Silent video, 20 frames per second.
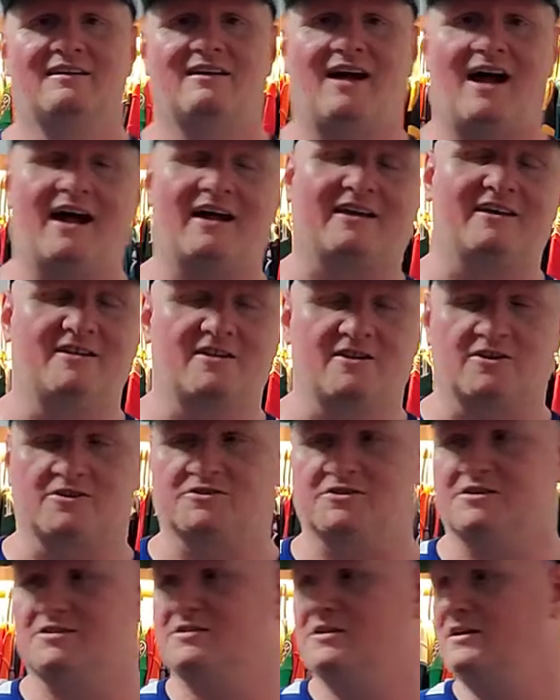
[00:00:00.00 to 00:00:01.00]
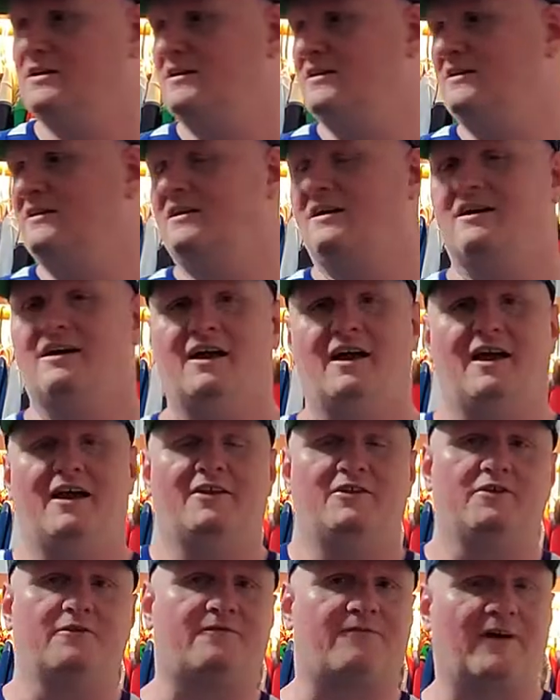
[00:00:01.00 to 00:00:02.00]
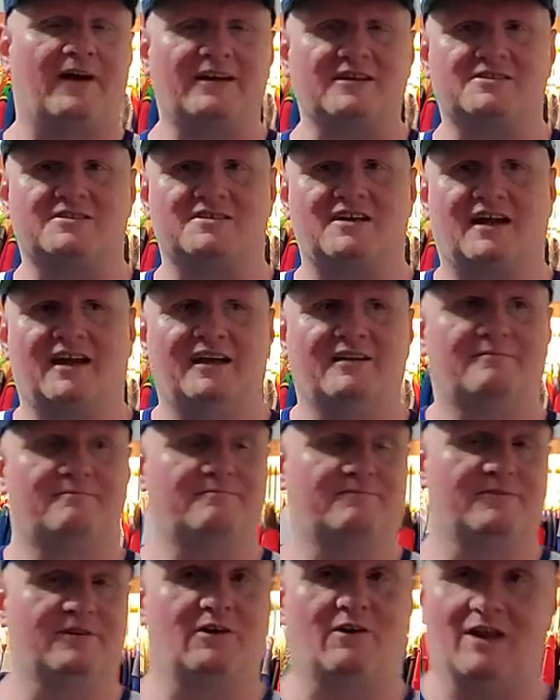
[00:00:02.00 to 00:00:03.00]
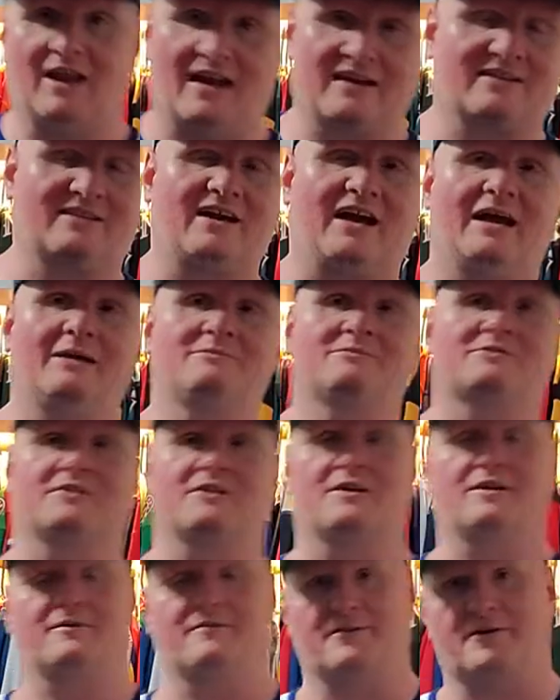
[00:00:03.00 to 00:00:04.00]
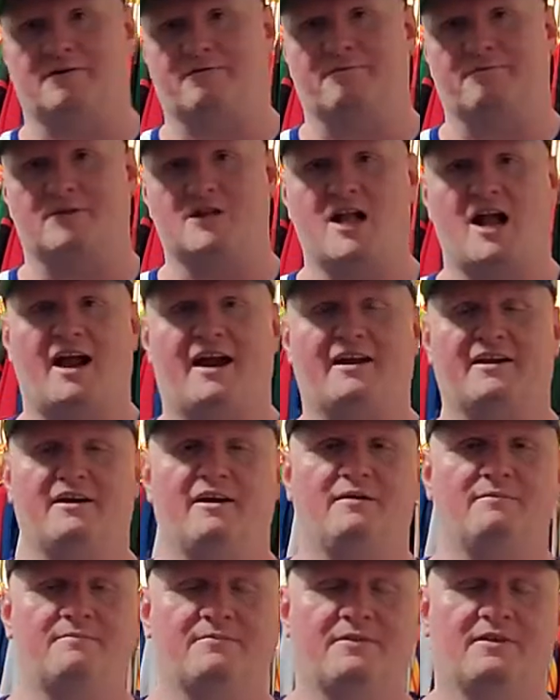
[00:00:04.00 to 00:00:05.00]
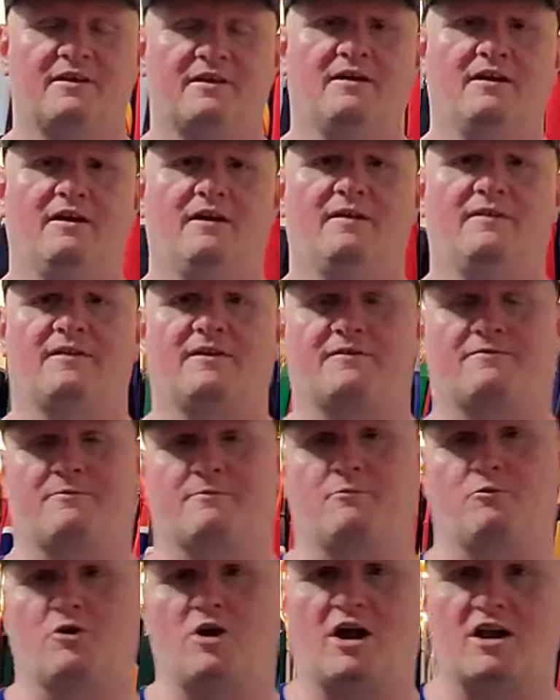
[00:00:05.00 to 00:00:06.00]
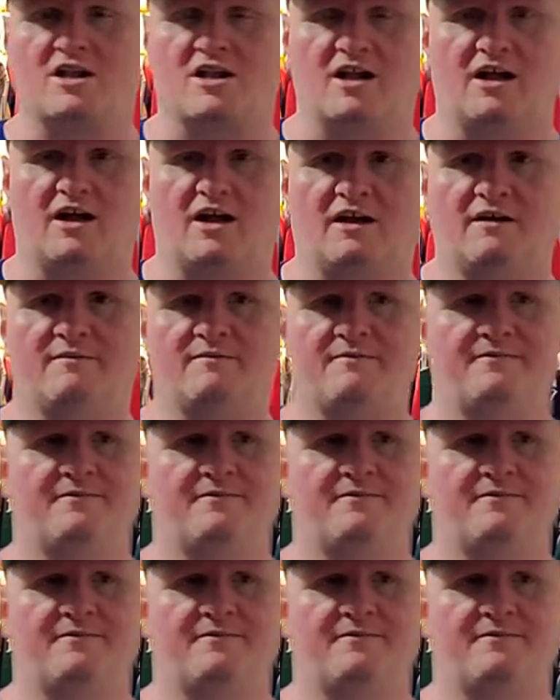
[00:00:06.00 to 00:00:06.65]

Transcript: hockey jerseys and you find a site, you know, a lot of times they're they're from China, they're from Russia.